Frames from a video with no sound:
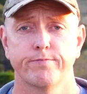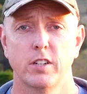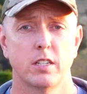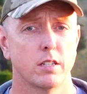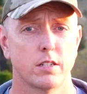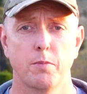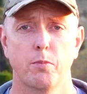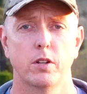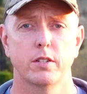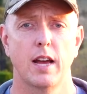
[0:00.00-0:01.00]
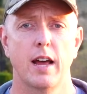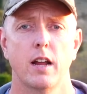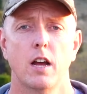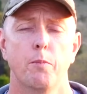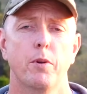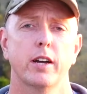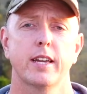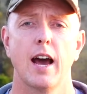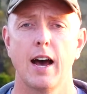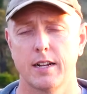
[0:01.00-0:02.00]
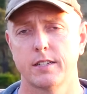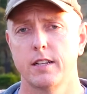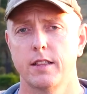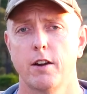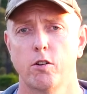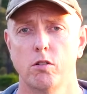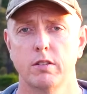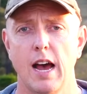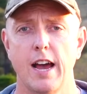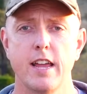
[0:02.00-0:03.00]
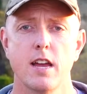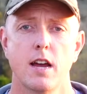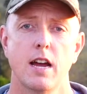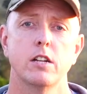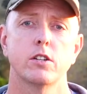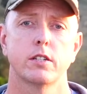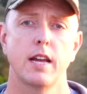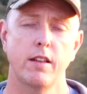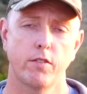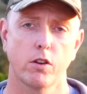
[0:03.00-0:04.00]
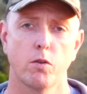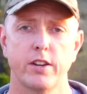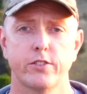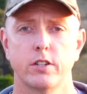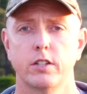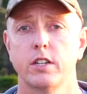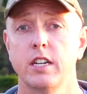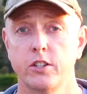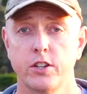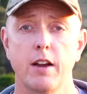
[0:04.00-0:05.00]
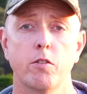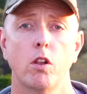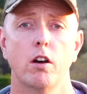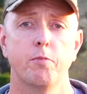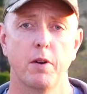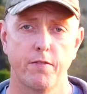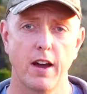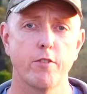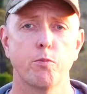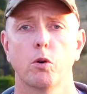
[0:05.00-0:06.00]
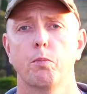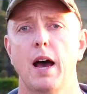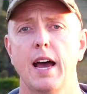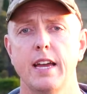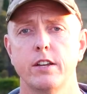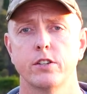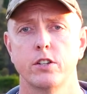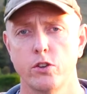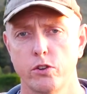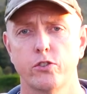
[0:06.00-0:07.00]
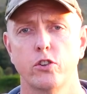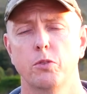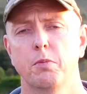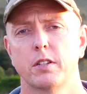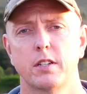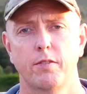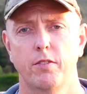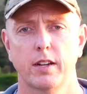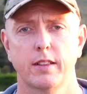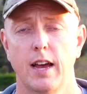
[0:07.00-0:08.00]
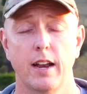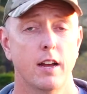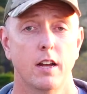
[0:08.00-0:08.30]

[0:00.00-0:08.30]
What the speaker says: It's as simple as that. But I can't sit there all day and just answer questions in general off my Facebook page and YouTube and stuff like that.